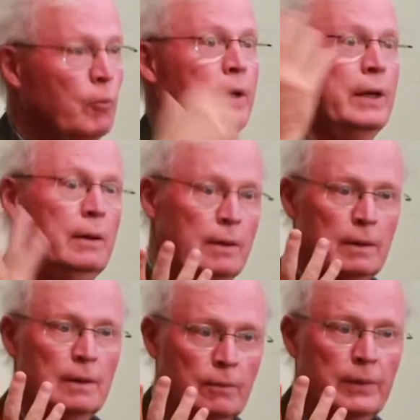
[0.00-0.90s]

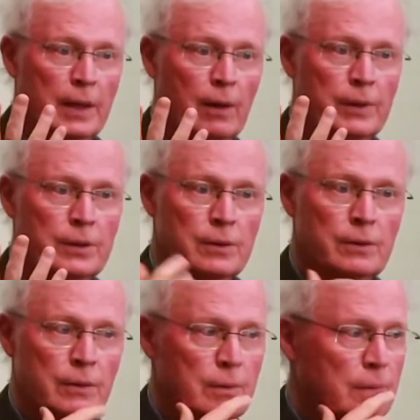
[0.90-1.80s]
We go
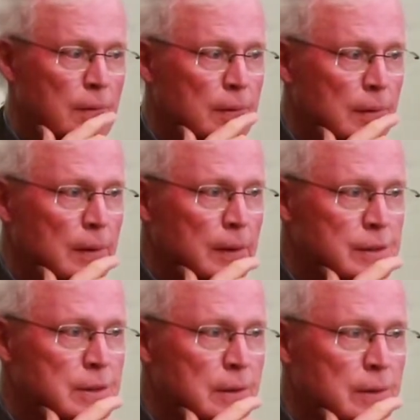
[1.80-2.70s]
into
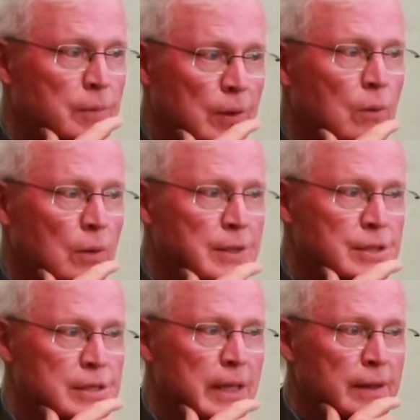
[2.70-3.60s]
this, we call
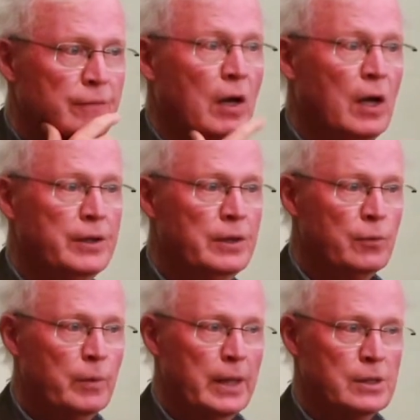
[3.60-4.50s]
it a state of
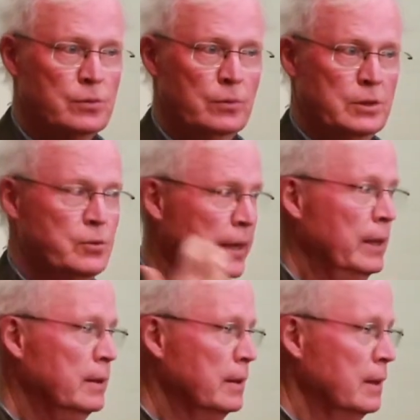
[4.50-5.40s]
heightened arousal,
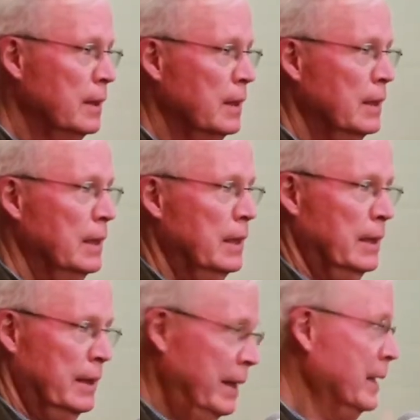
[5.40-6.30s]
adrenaline,
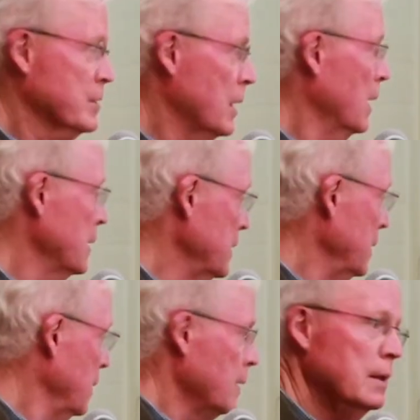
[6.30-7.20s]

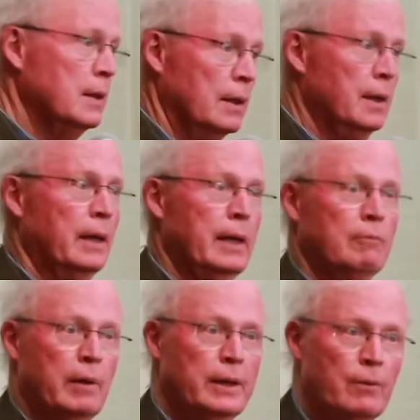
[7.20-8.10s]
anxiety,
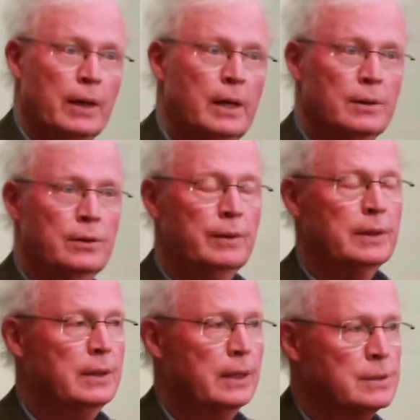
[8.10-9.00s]
running around
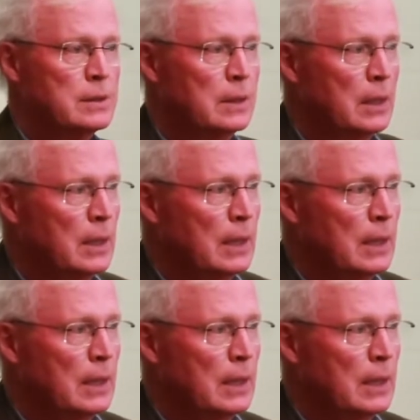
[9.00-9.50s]
doing things.